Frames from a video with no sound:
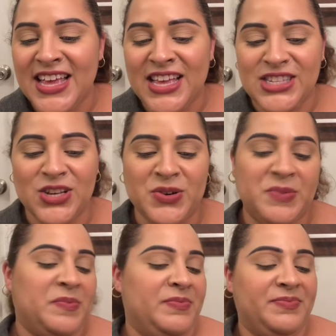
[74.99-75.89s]
So
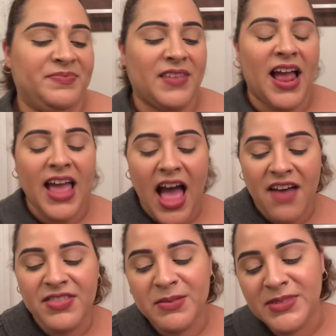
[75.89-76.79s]
I
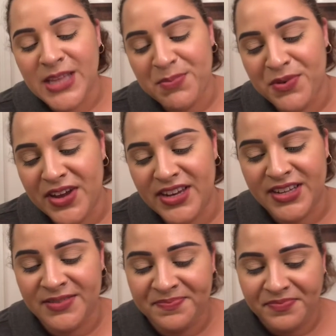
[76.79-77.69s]
have them separated